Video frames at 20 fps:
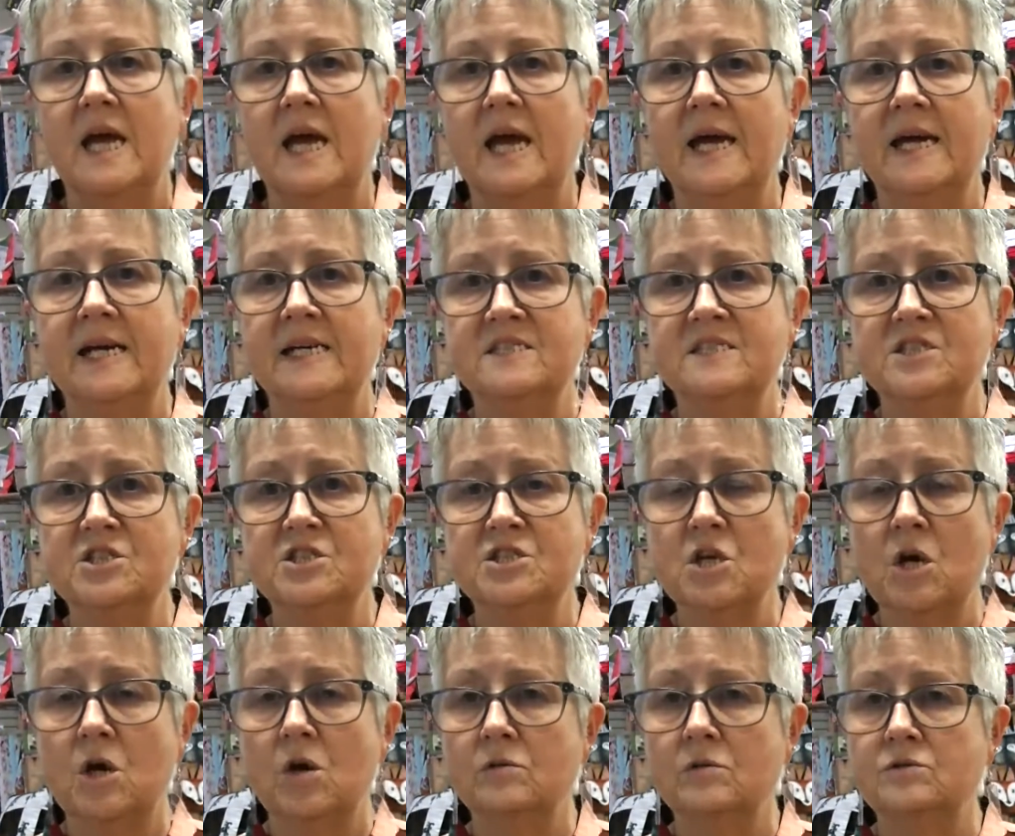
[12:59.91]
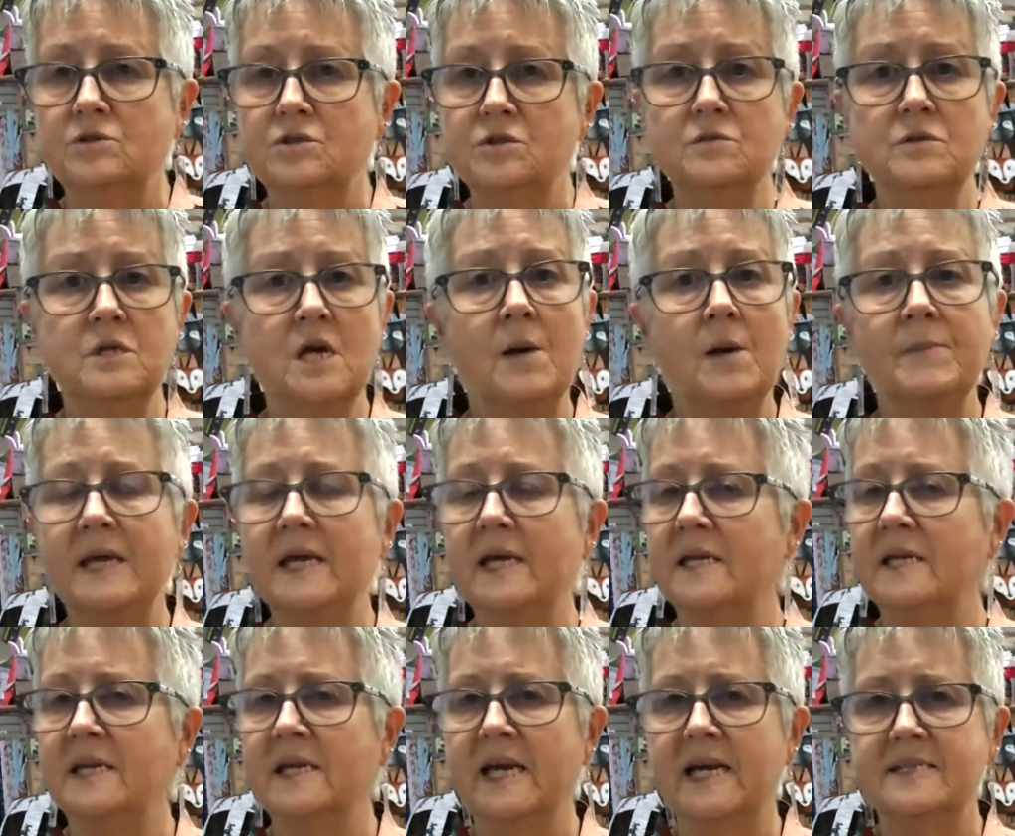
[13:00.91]
And so do come
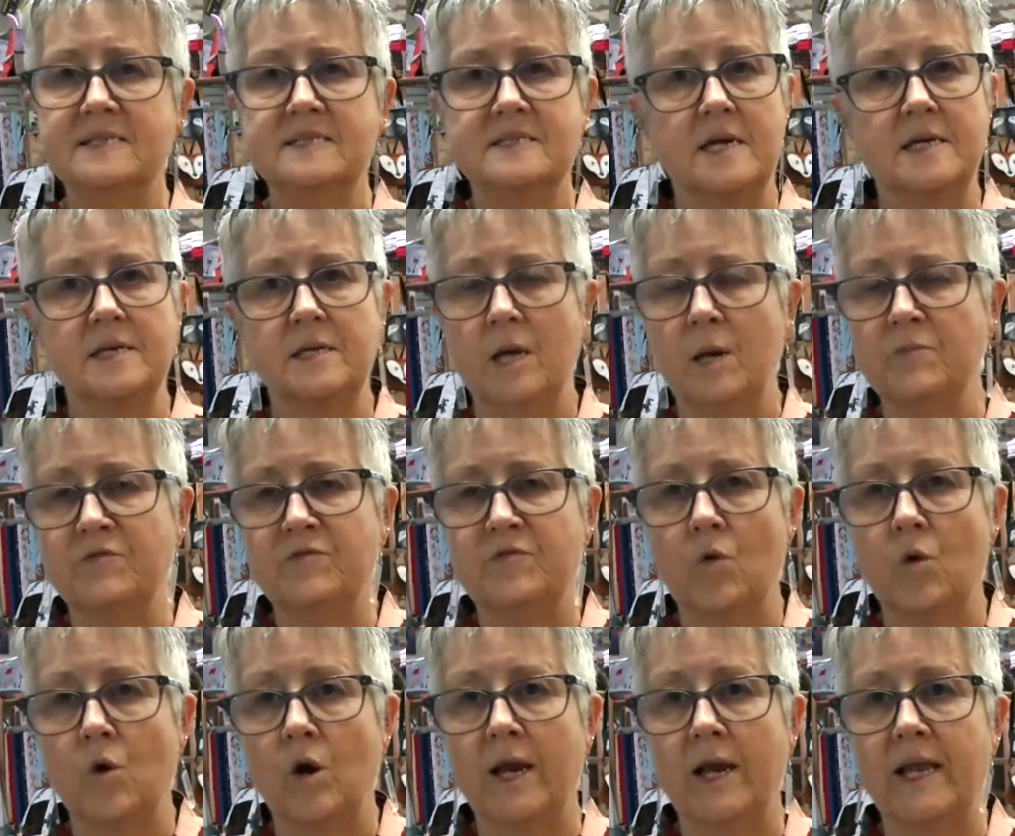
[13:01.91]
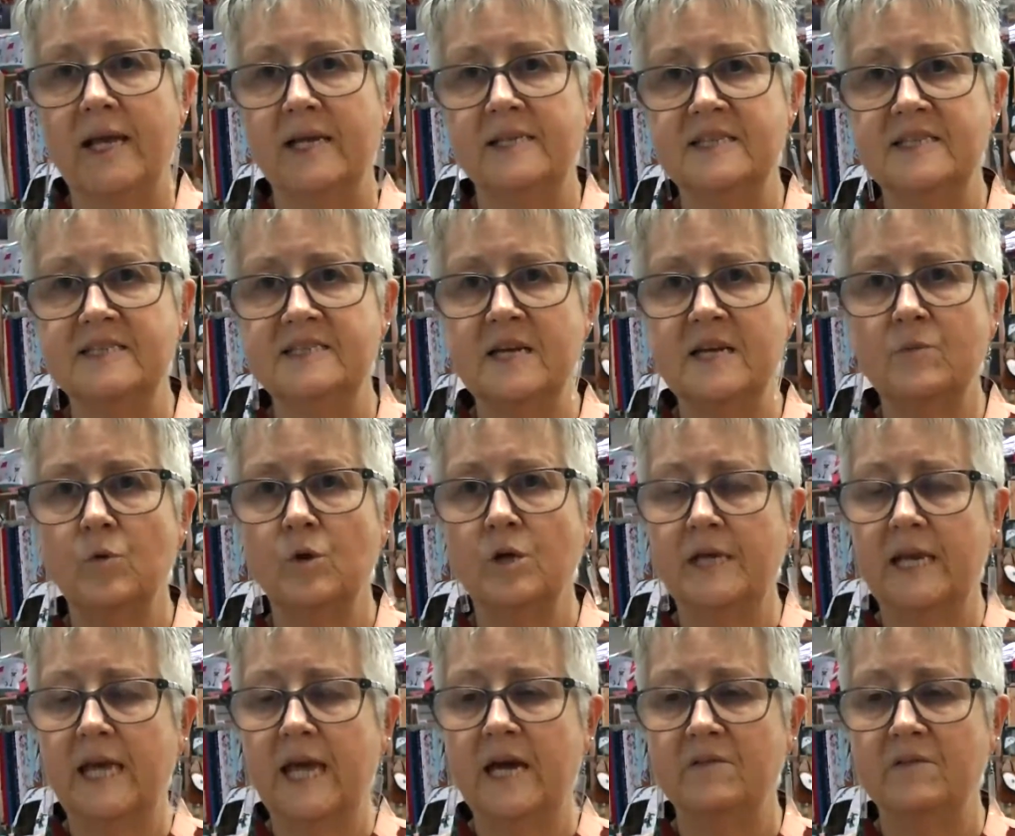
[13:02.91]
in and get signed up for it. As I said, we're going to